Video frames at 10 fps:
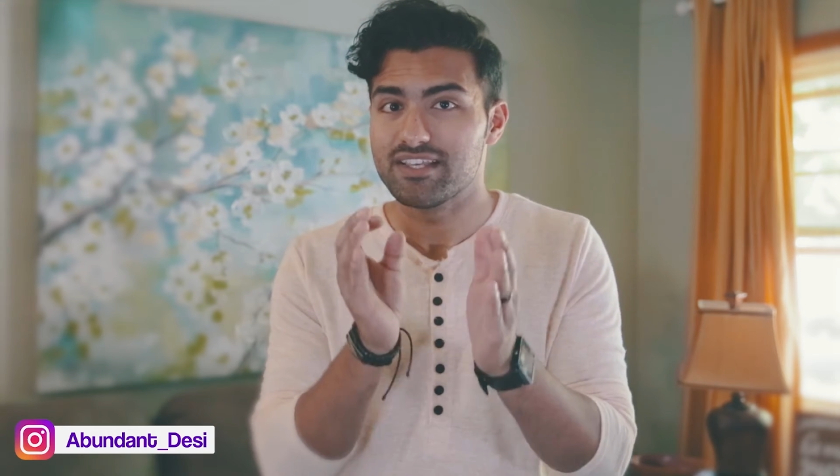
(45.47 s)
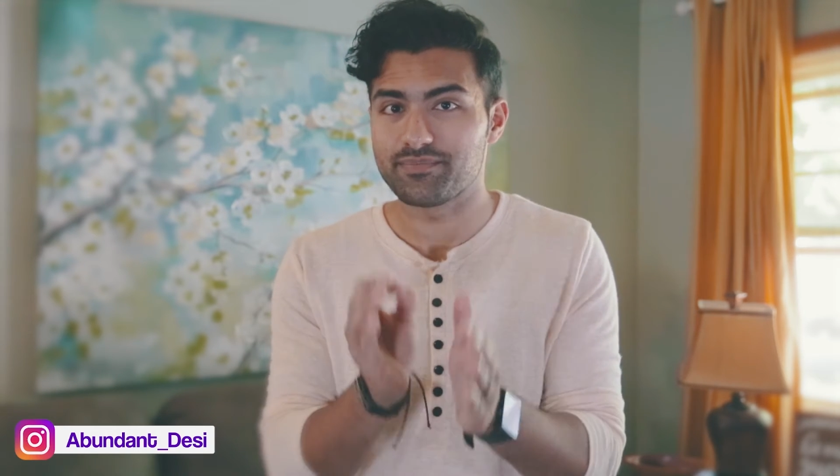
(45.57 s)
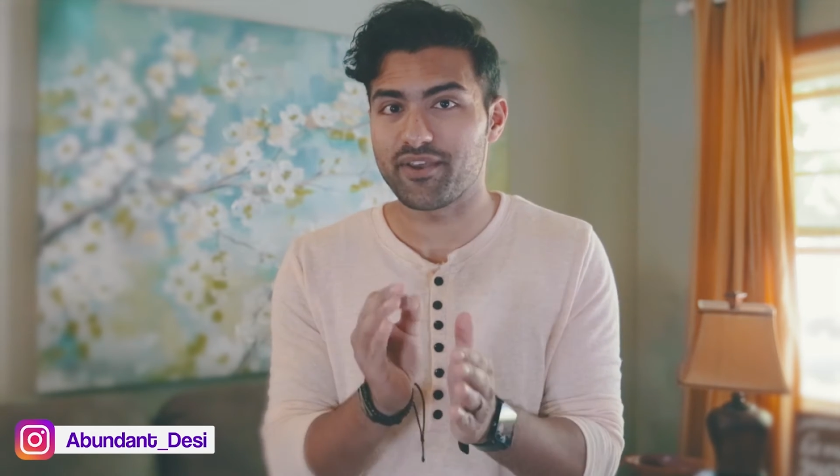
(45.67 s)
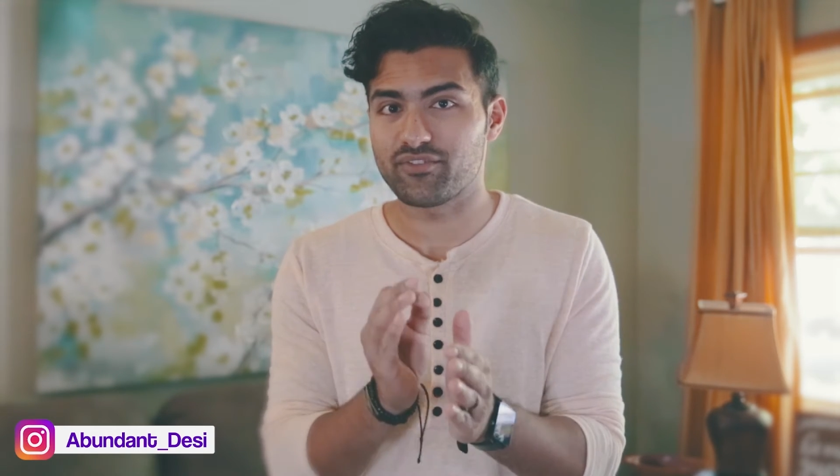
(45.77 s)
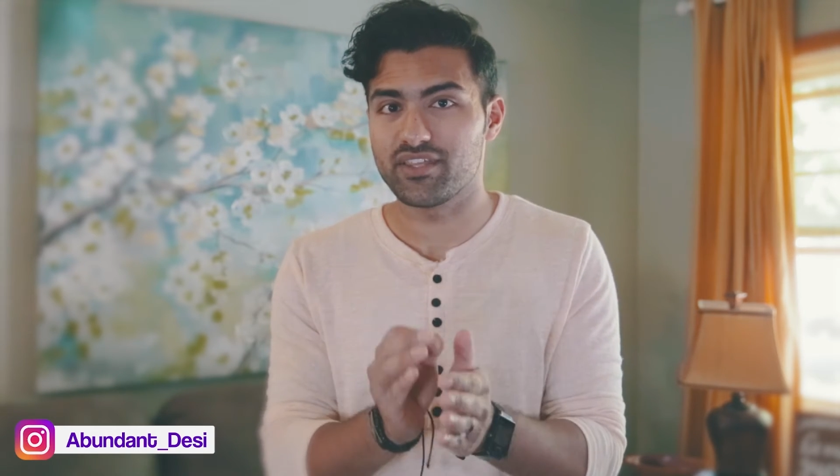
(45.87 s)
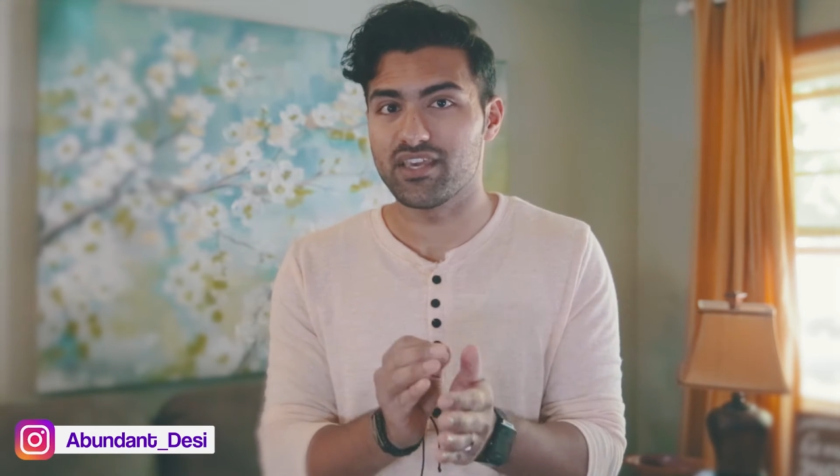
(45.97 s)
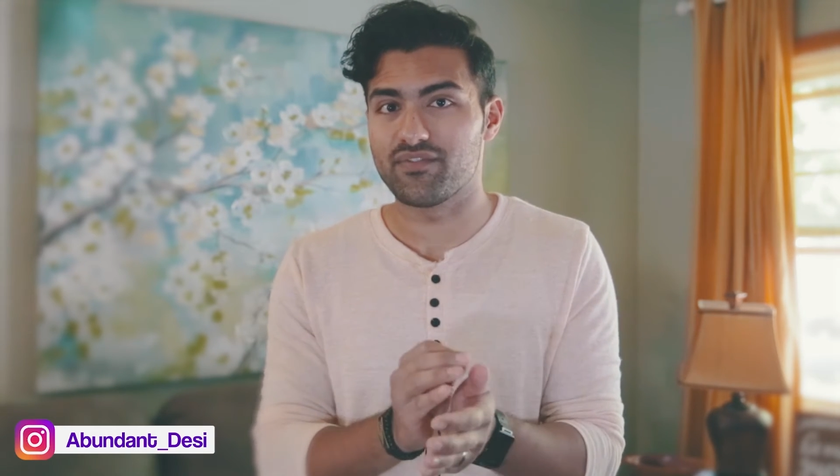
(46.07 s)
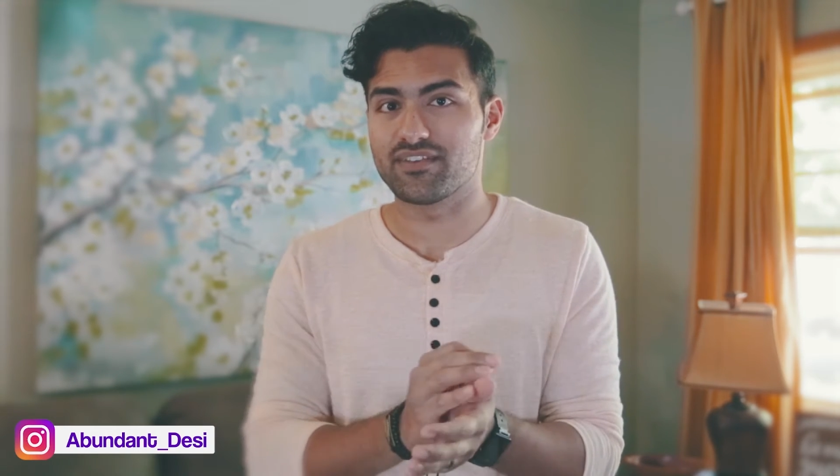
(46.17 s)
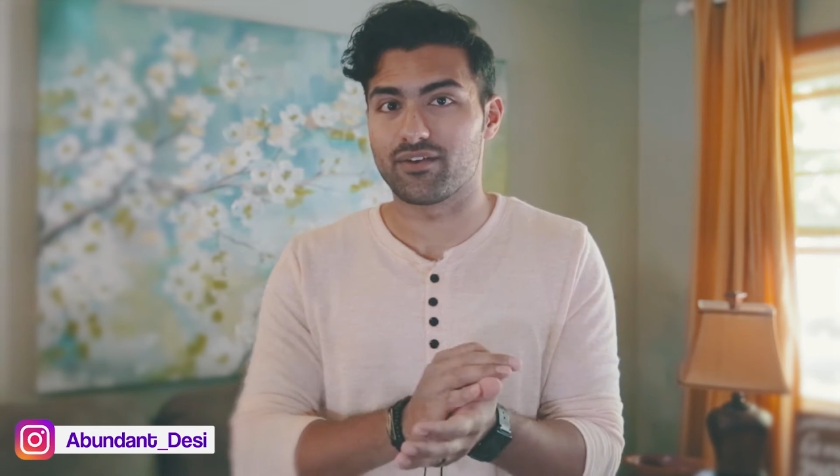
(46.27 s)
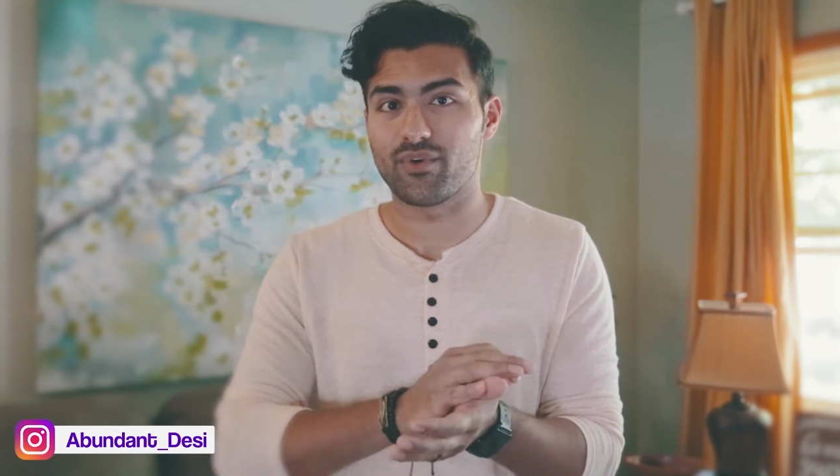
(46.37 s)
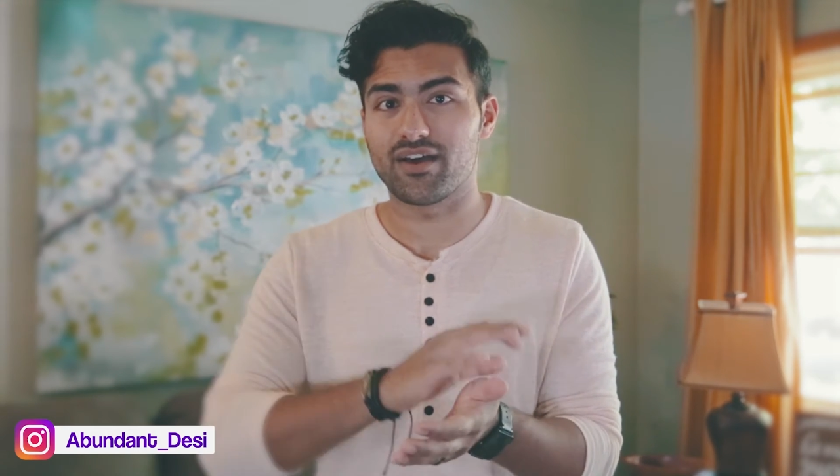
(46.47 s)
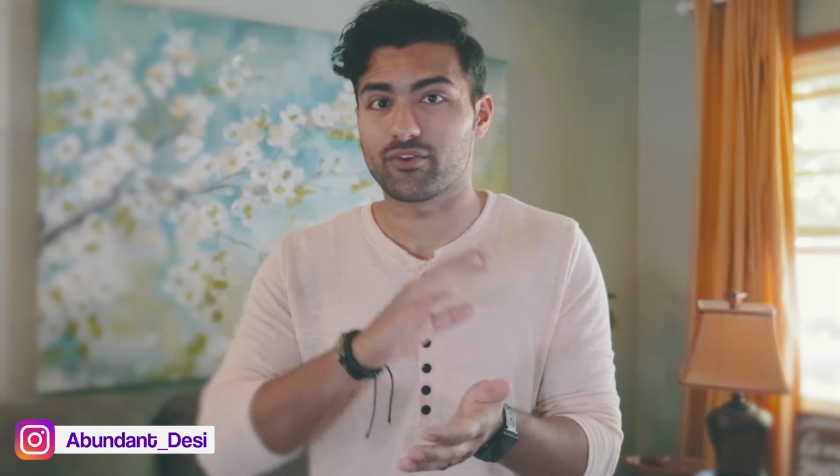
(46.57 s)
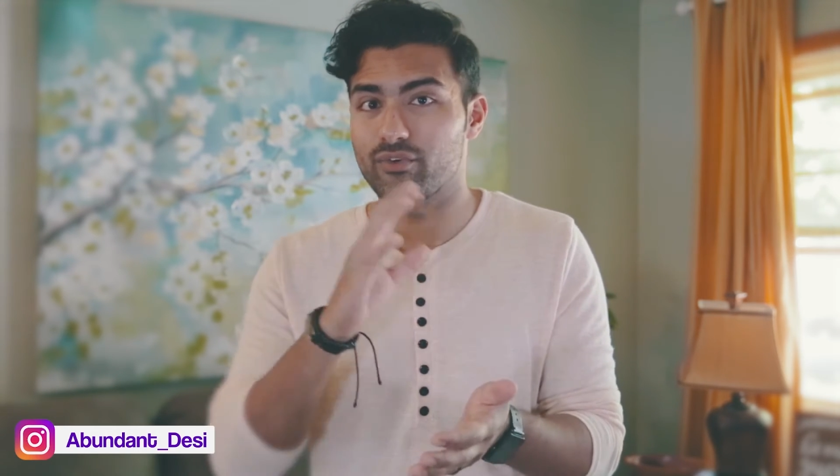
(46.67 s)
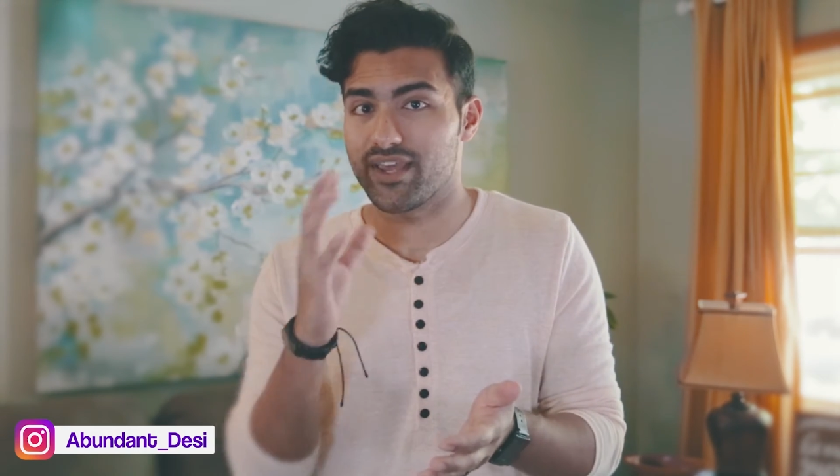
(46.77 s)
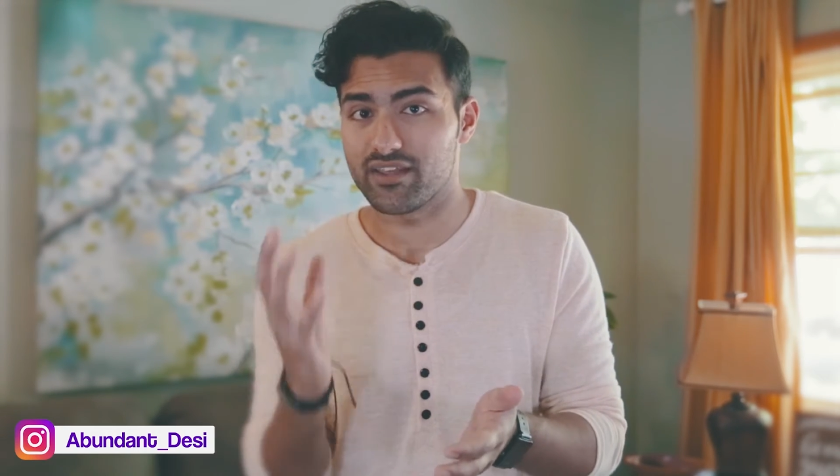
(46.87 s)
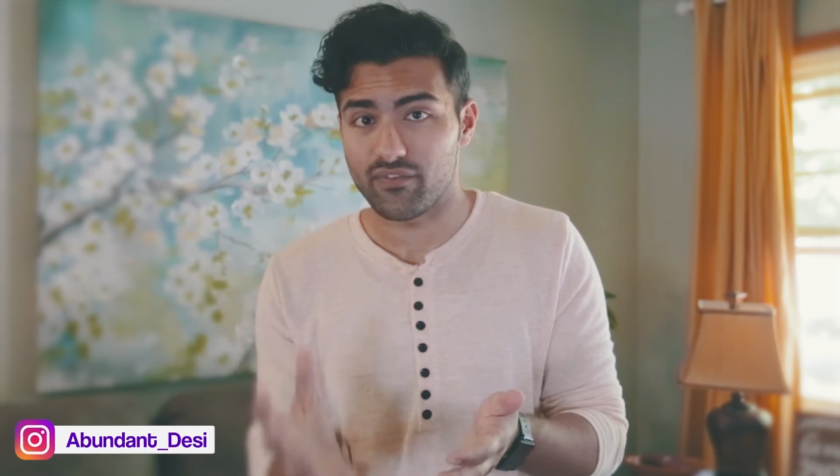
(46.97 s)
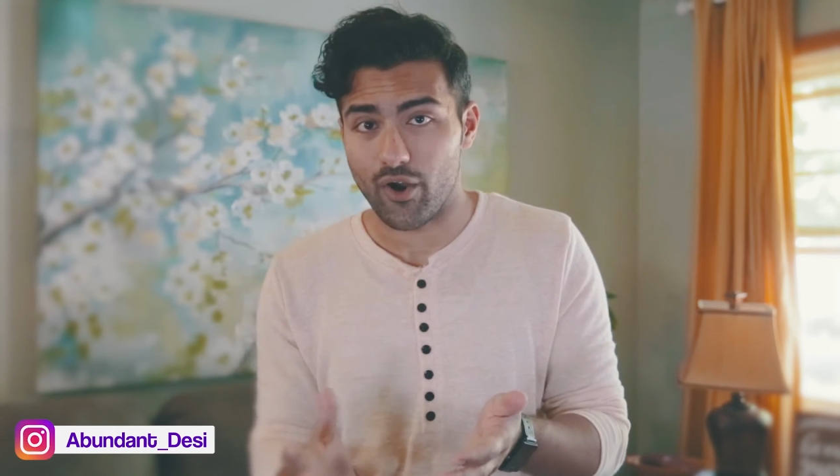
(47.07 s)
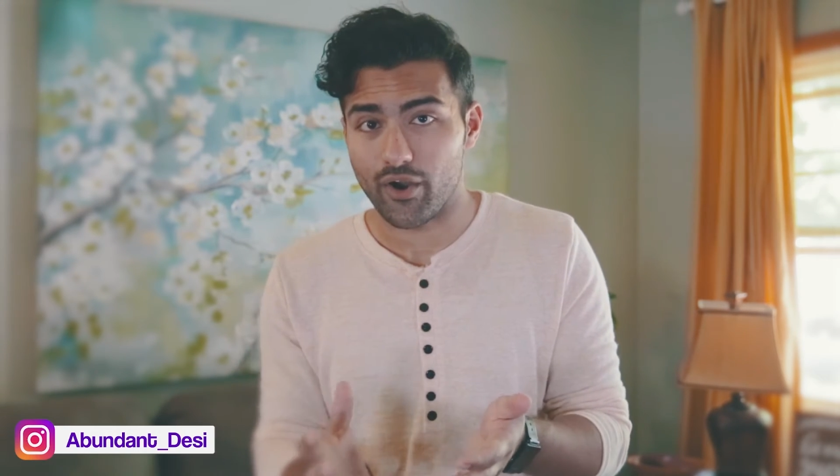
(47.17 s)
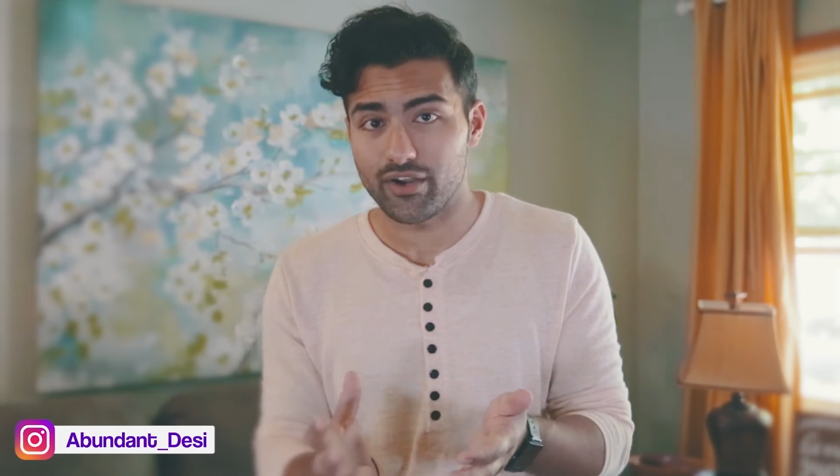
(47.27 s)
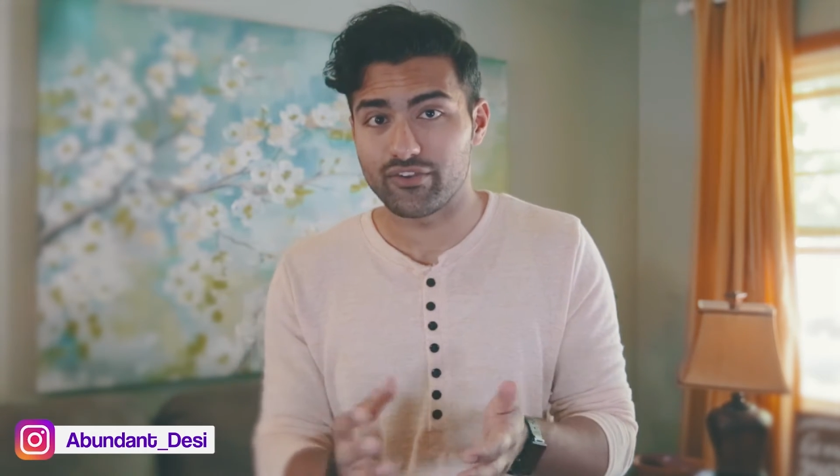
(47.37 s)
especially if it's around creative
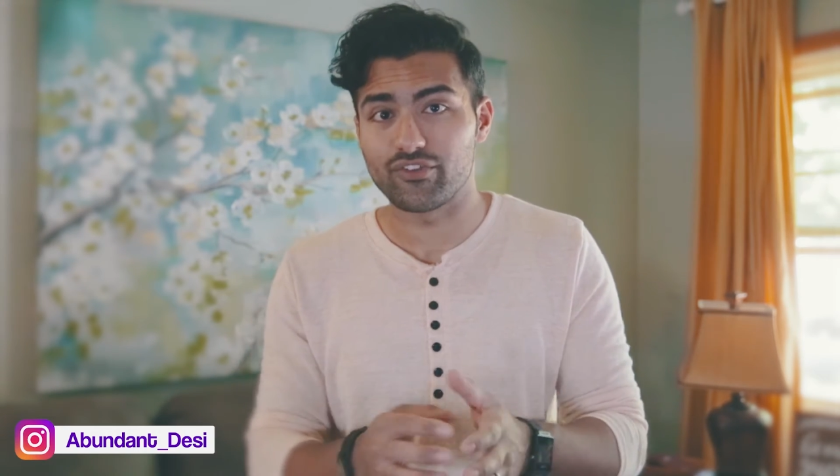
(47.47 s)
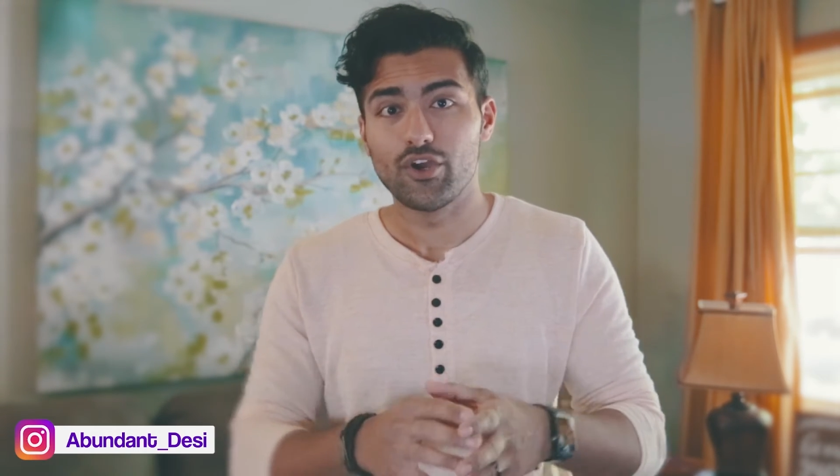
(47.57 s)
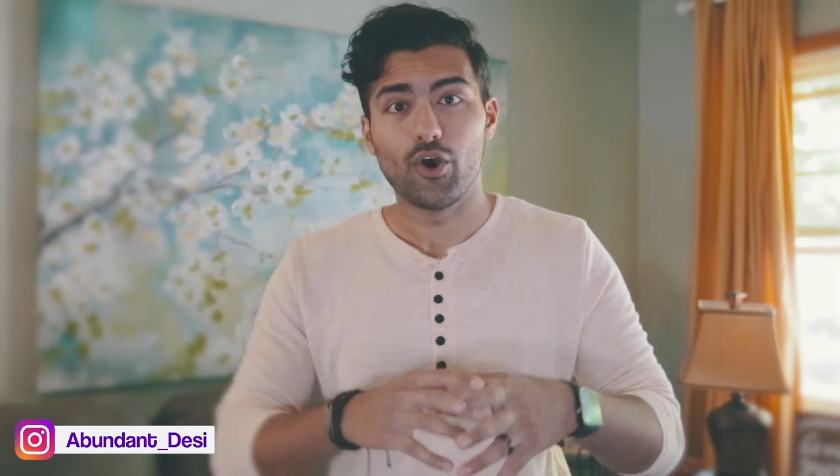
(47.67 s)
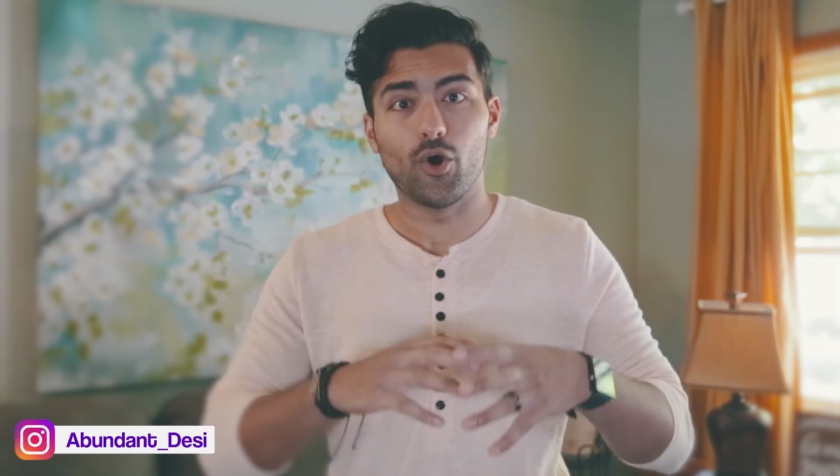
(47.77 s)
arts